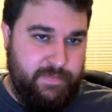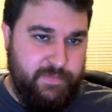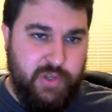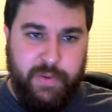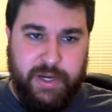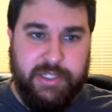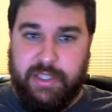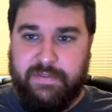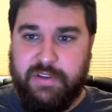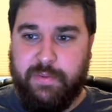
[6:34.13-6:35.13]
Too Weird to
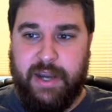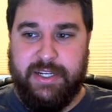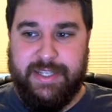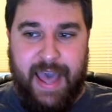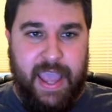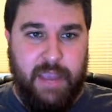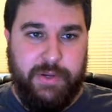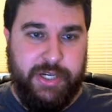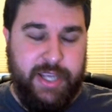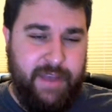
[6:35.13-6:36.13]
Live, Too Rare to Die,
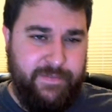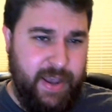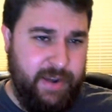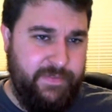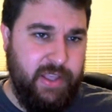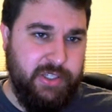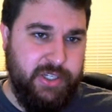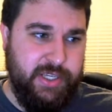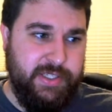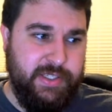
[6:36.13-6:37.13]
which again kind of felt
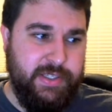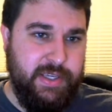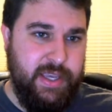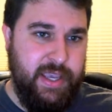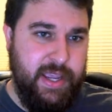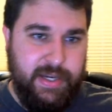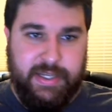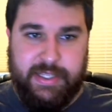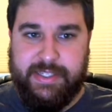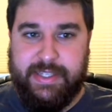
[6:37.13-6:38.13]
just
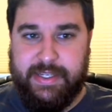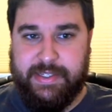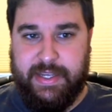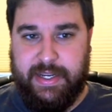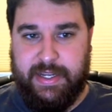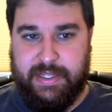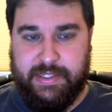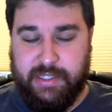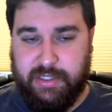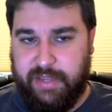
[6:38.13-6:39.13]
inconsistent in
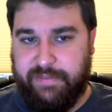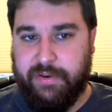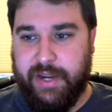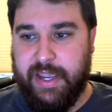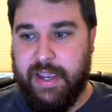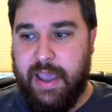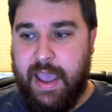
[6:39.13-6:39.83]
its delivery.